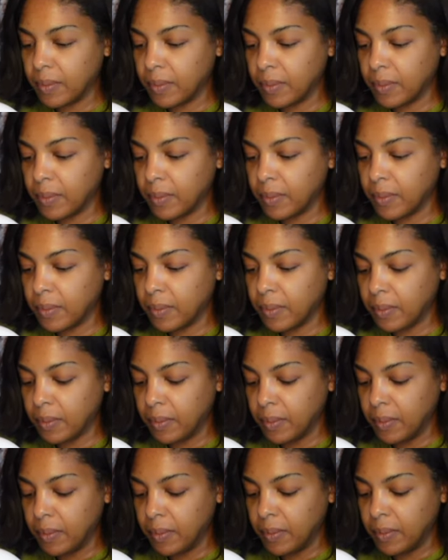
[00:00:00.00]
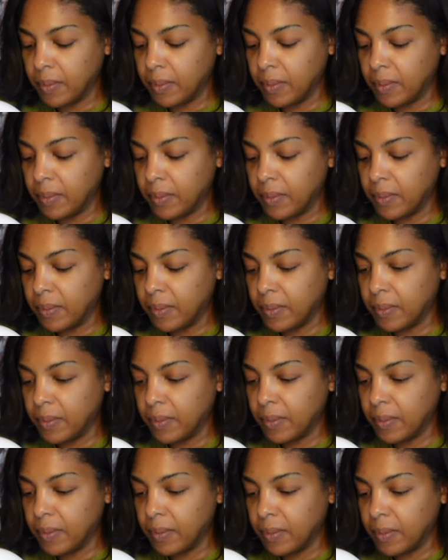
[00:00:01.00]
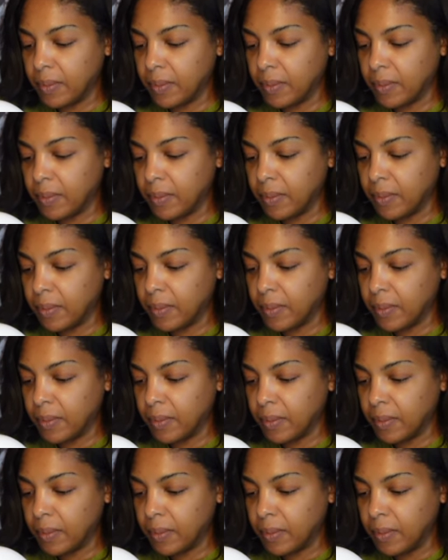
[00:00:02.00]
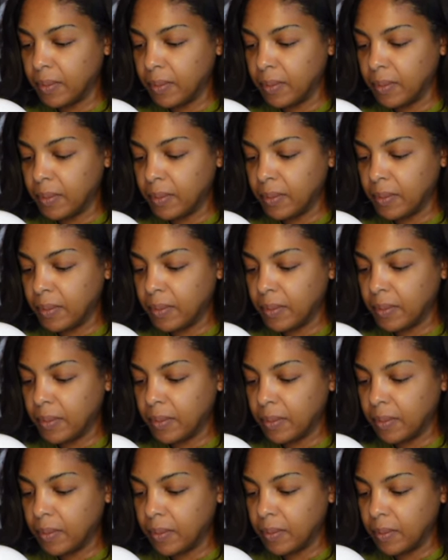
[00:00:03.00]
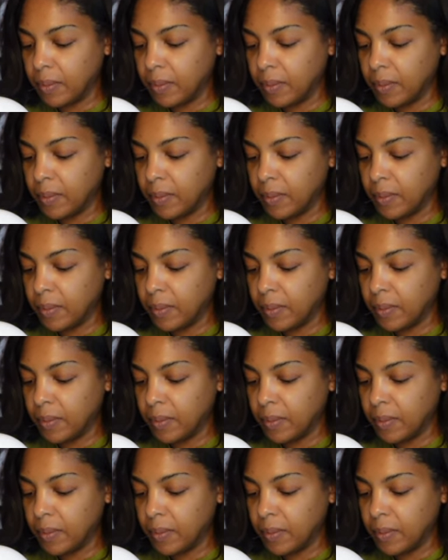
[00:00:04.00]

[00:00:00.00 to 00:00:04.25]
No one is speaking in this clip.